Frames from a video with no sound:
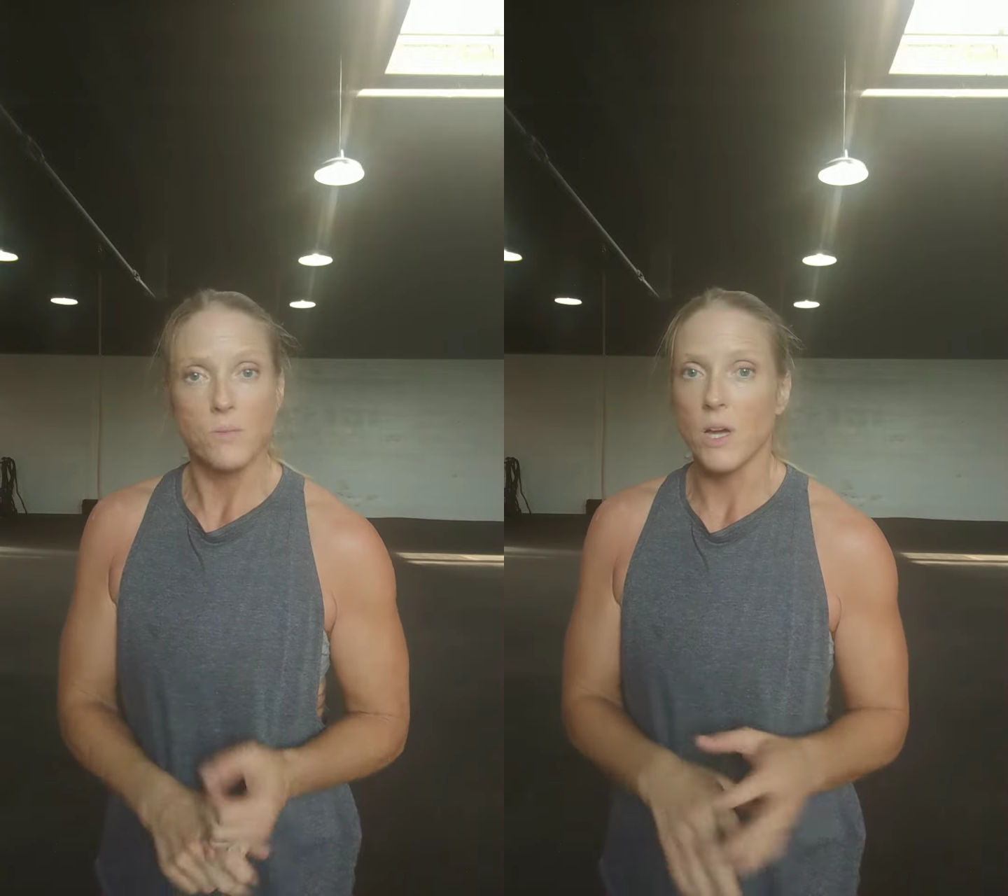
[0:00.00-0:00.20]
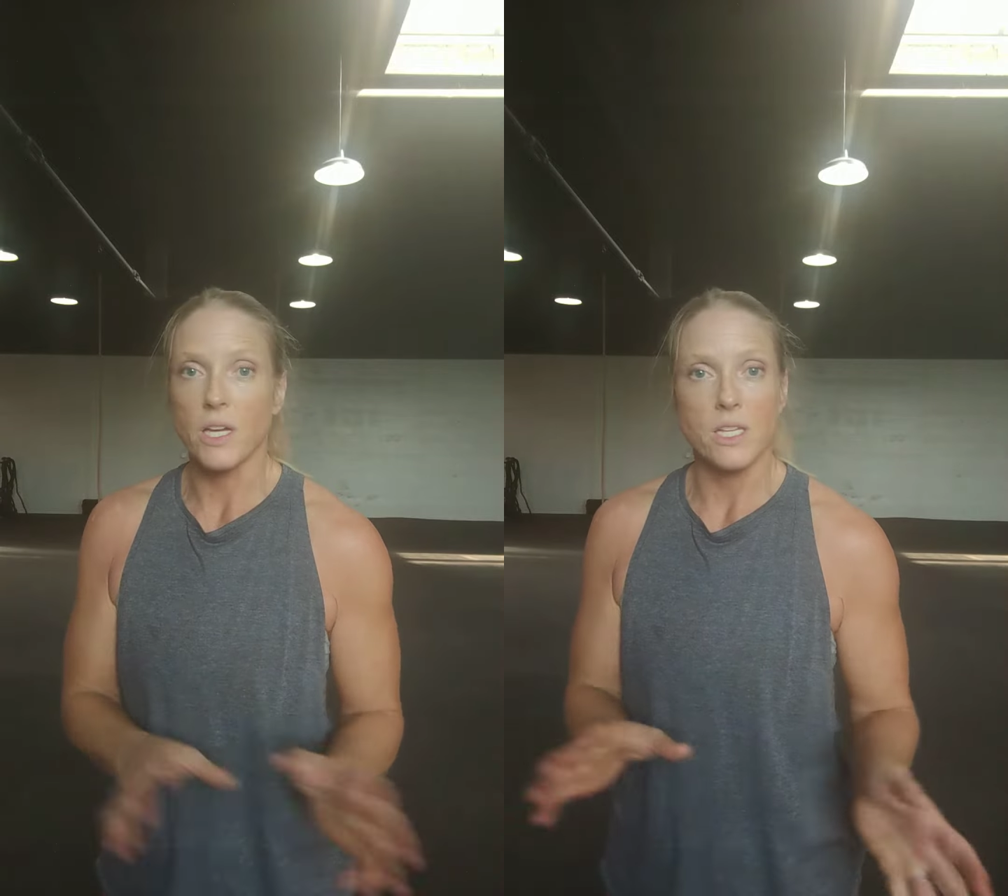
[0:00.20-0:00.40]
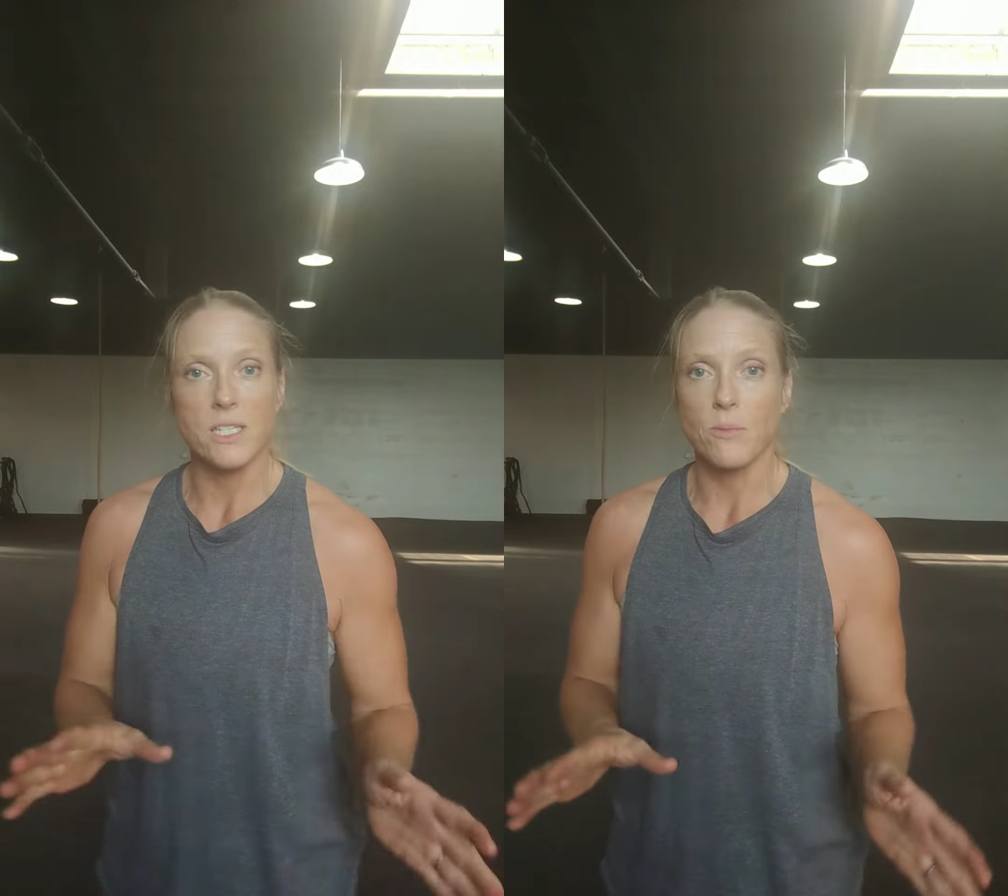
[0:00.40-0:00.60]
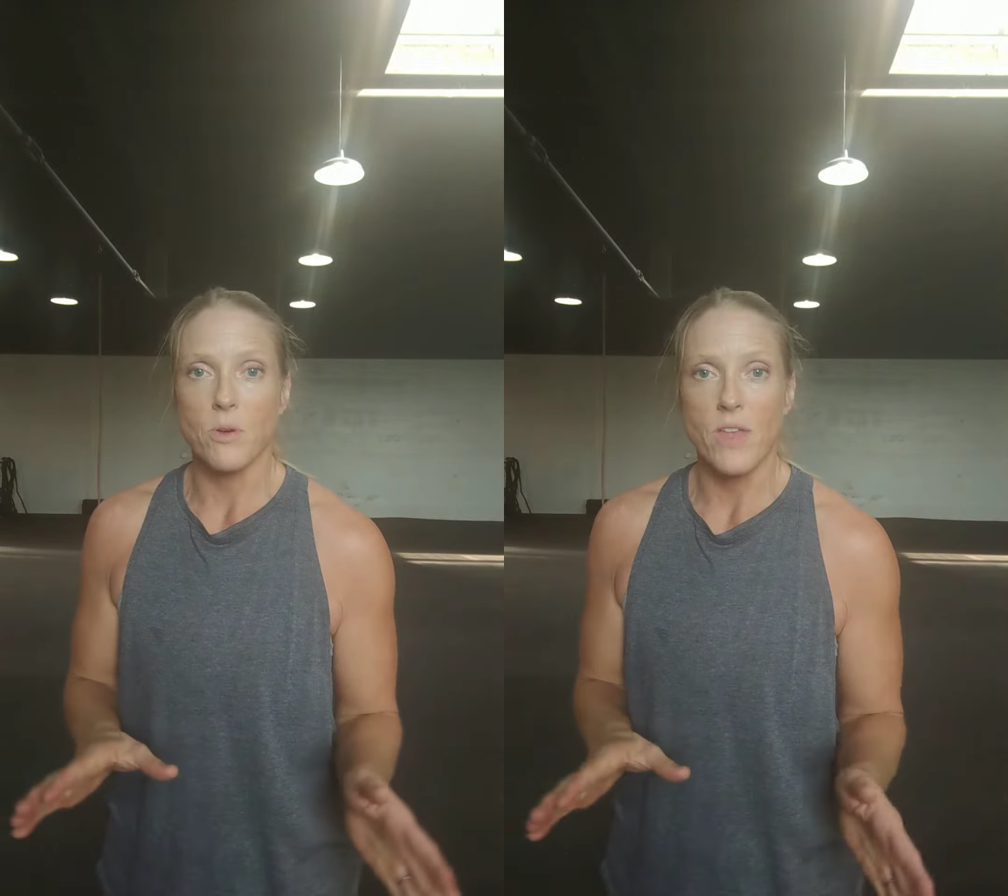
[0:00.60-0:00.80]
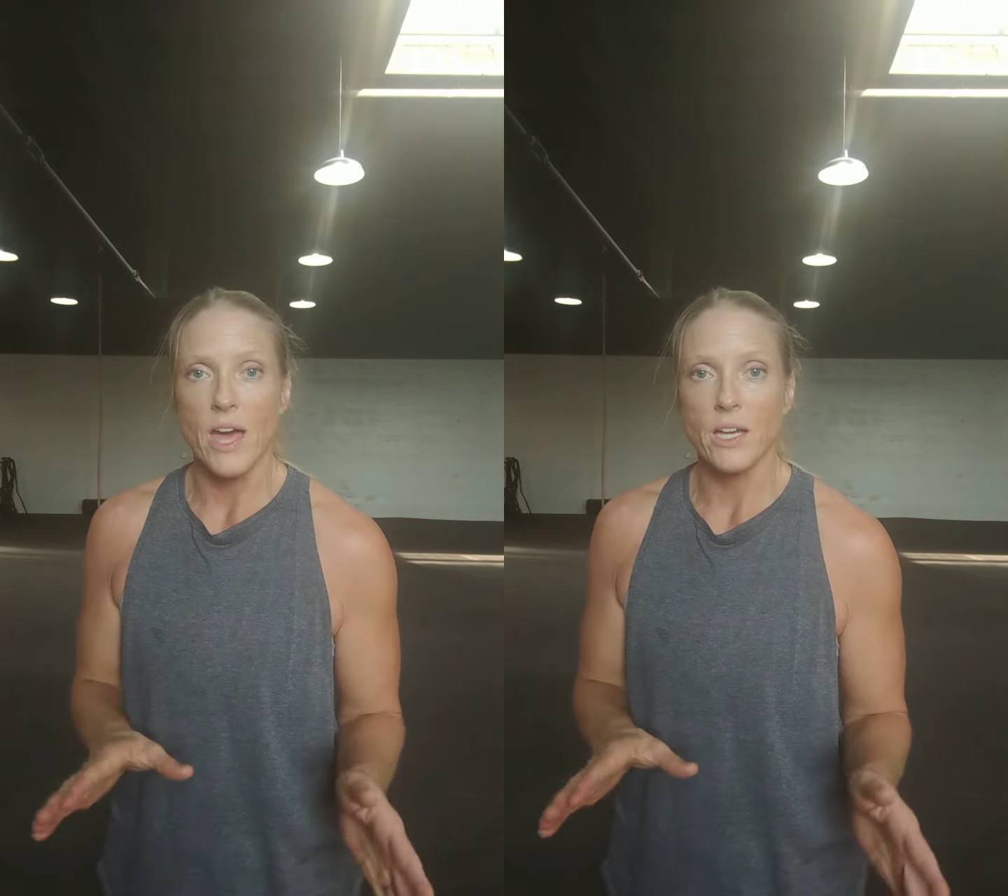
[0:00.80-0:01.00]
I'm not going to
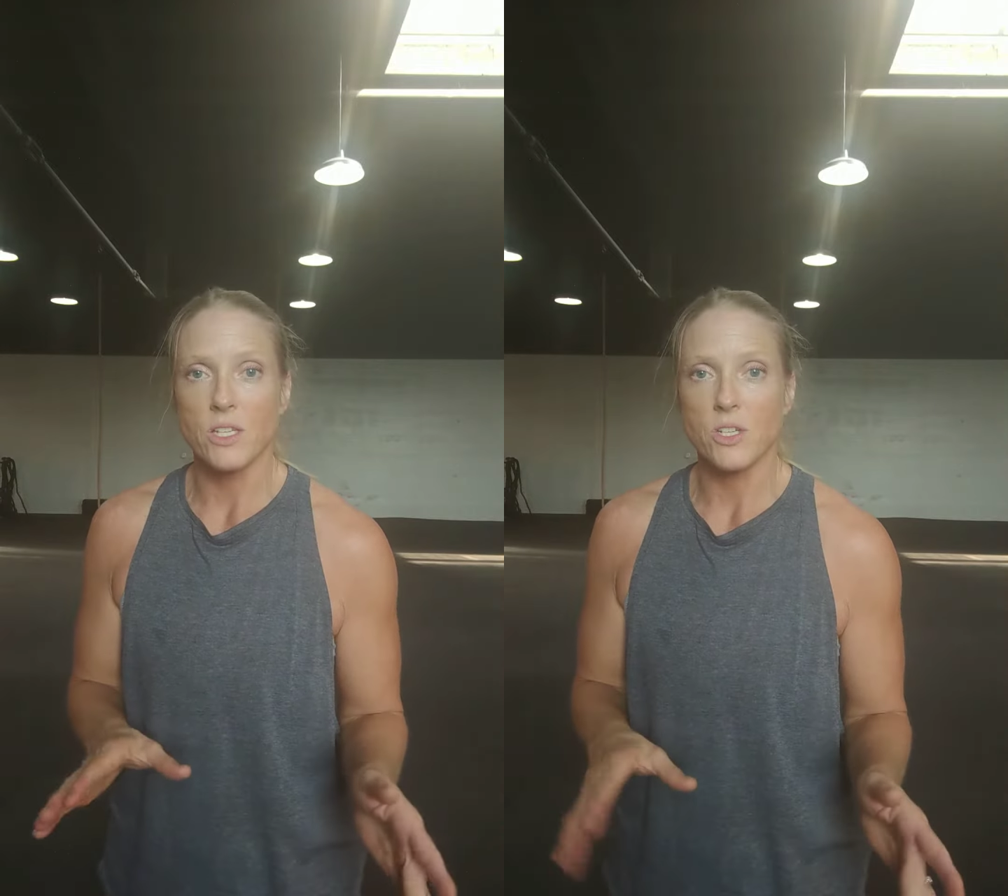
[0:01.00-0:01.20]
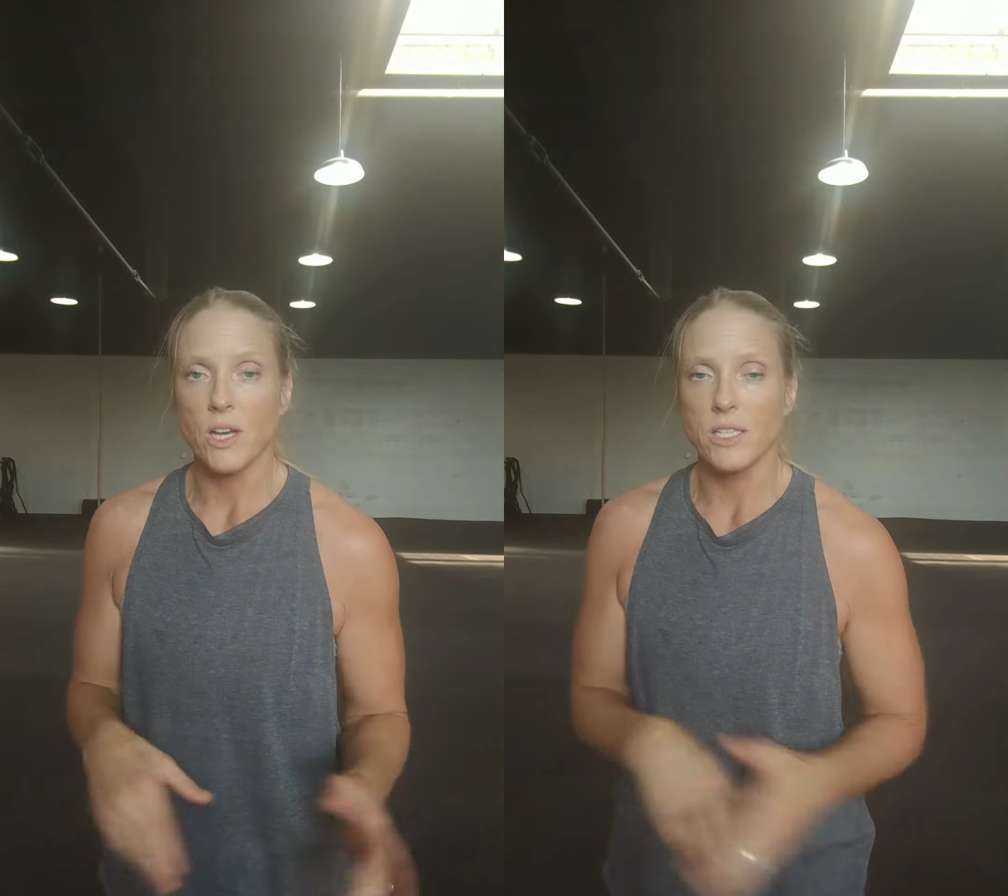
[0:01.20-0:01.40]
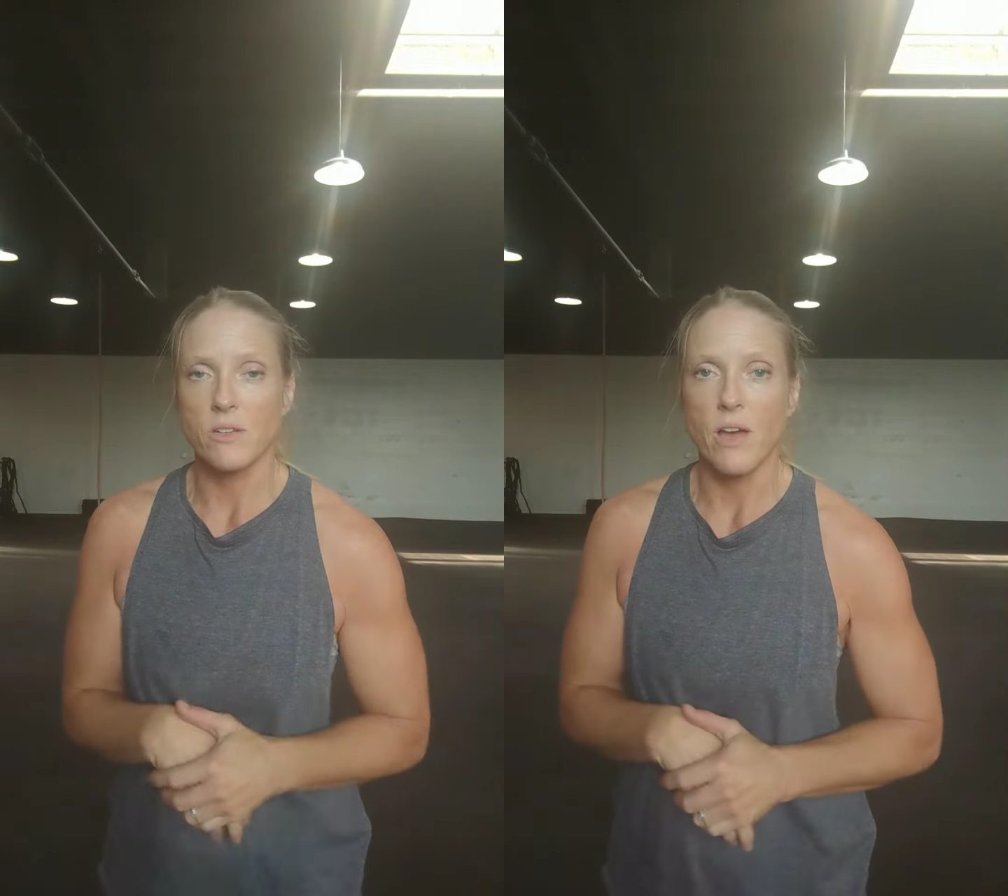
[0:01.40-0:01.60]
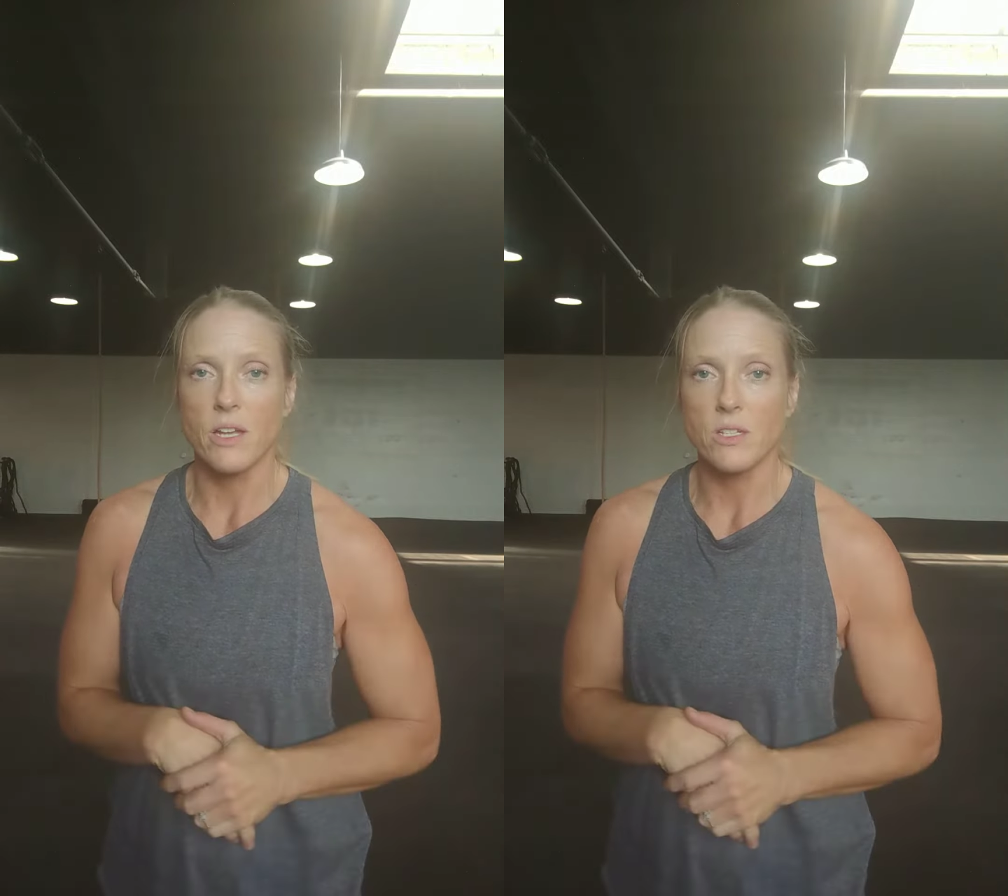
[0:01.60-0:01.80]
demo that because you guys know how